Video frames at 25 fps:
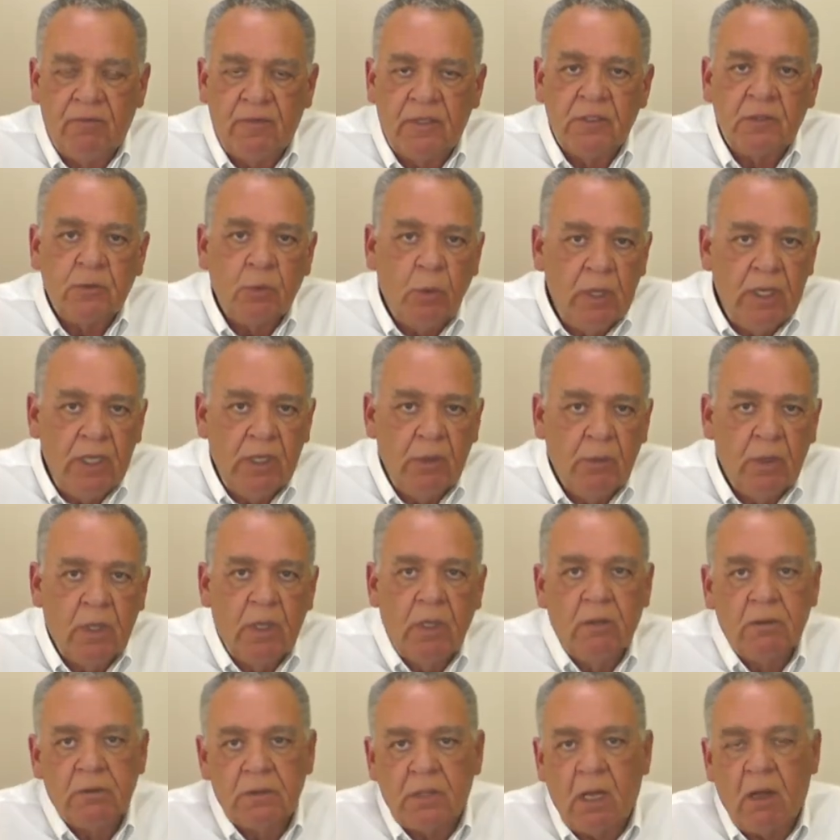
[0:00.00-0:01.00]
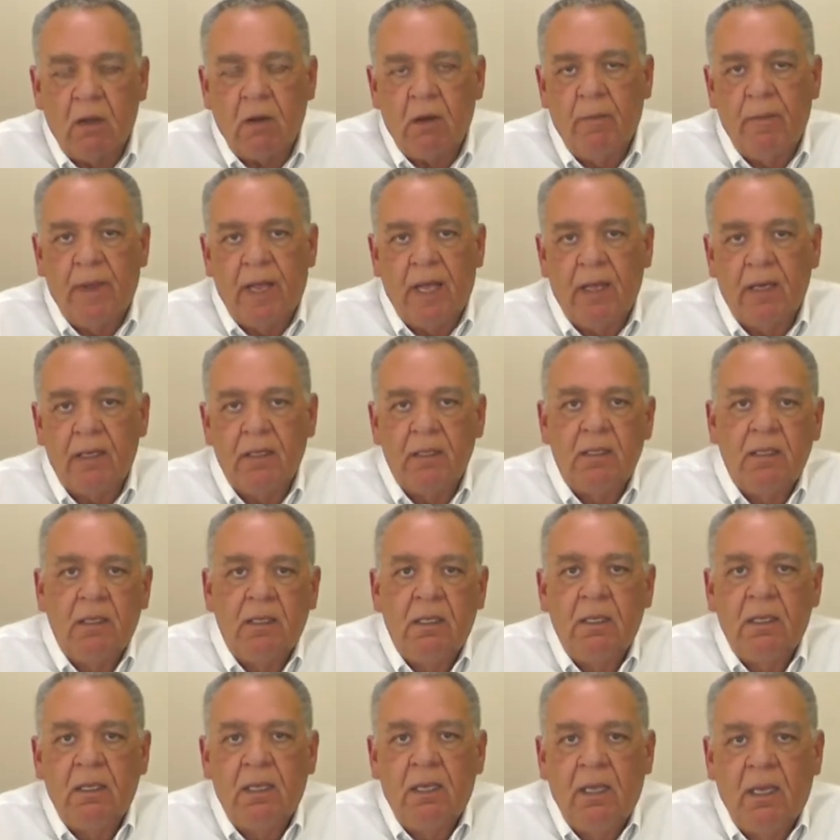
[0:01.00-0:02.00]
This week we're going to talk about it
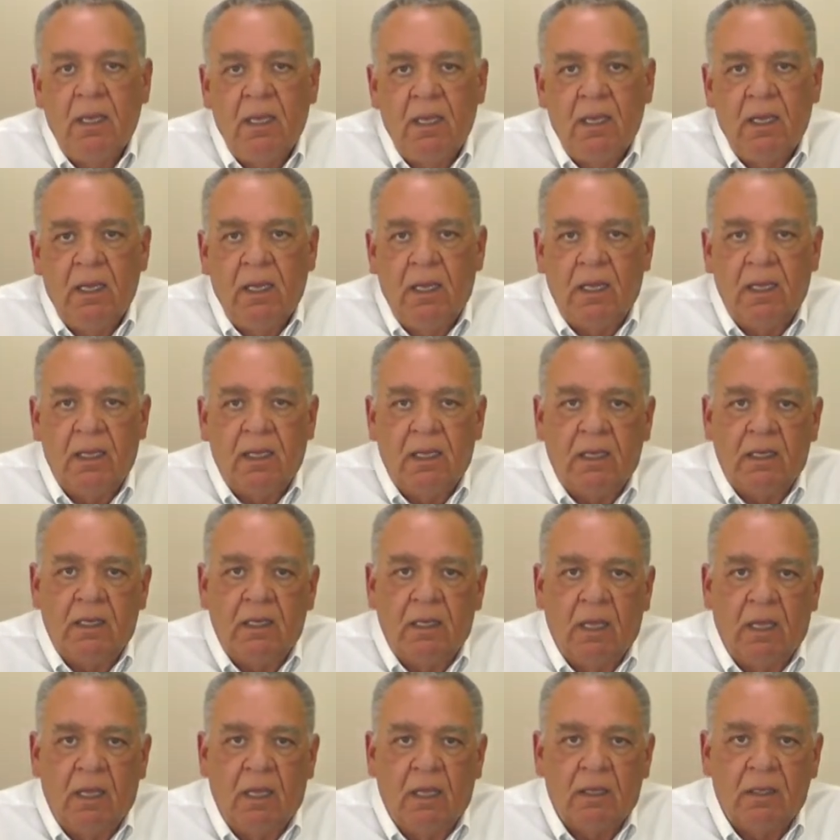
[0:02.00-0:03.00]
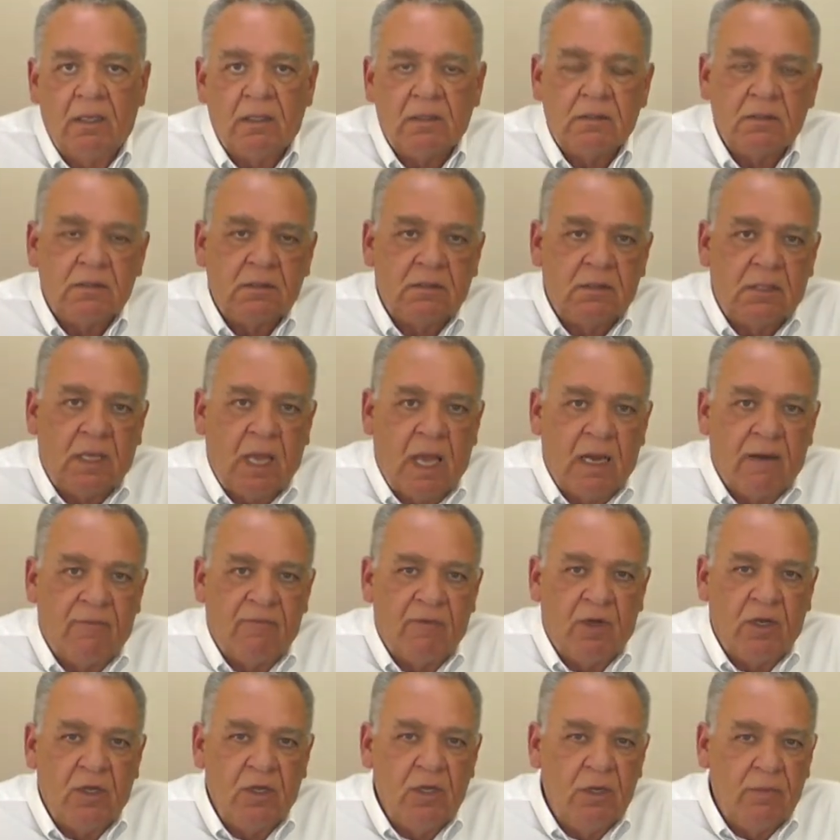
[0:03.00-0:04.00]
in kind
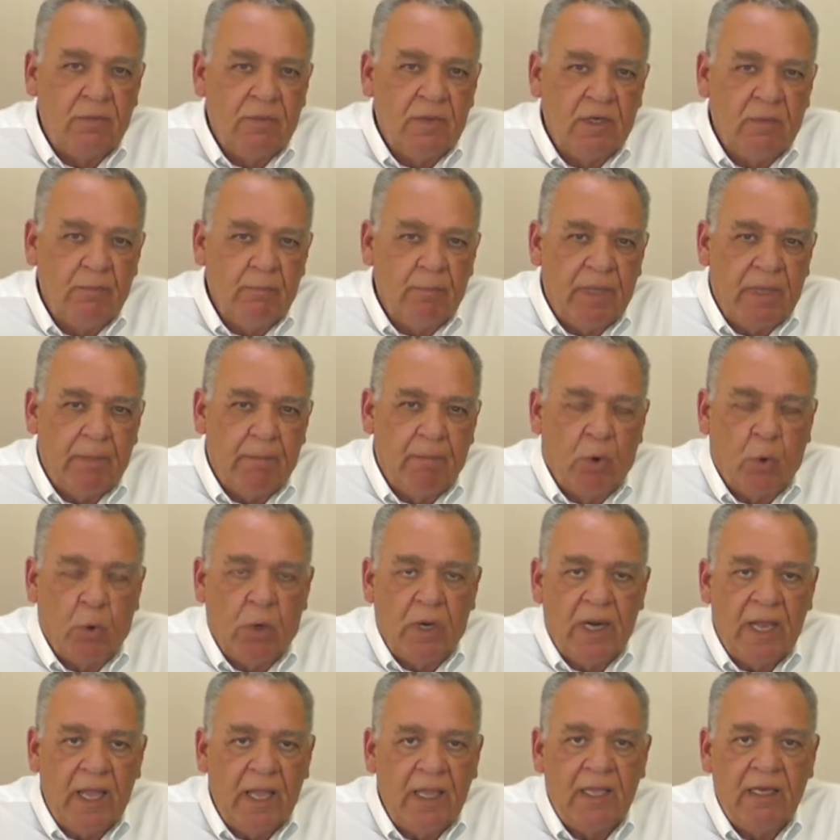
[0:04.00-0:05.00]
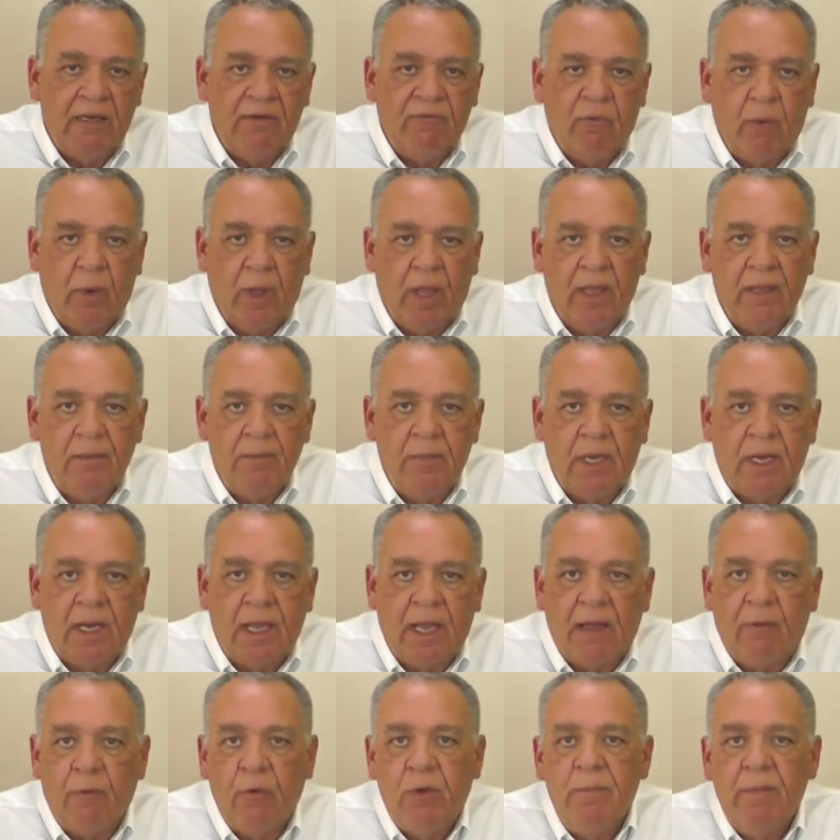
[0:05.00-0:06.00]
of a little bit more negative way, but
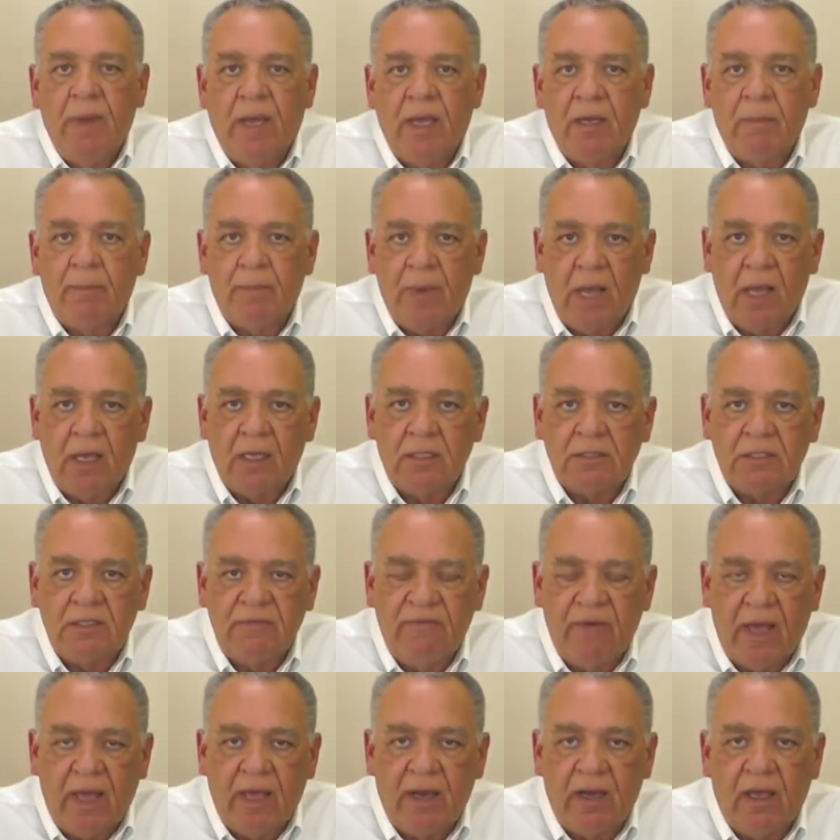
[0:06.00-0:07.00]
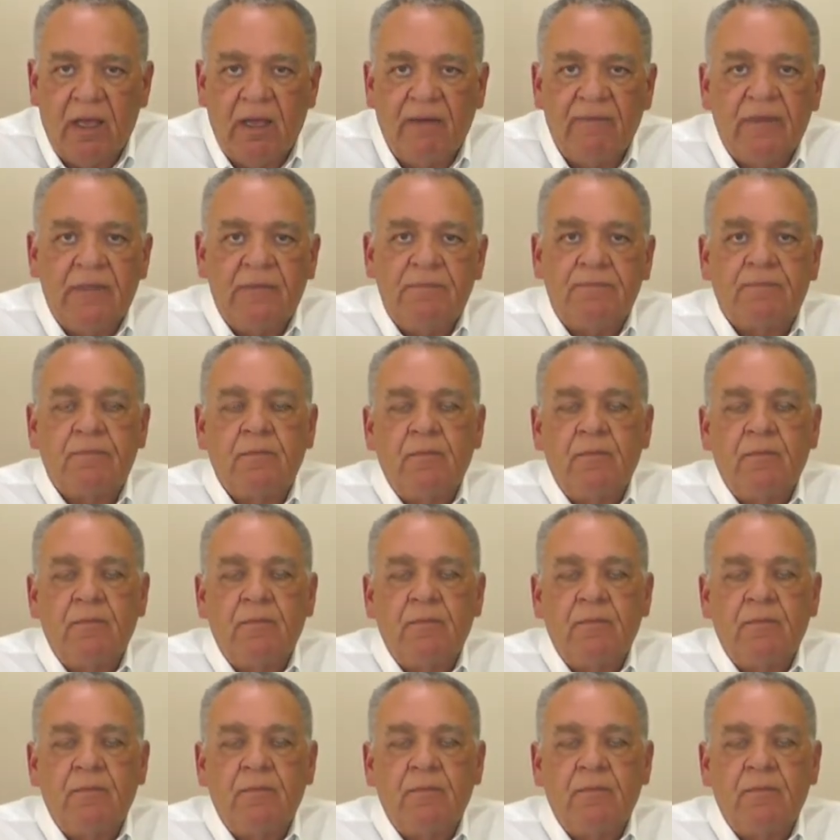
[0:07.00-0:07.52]
how we made a positive out of it.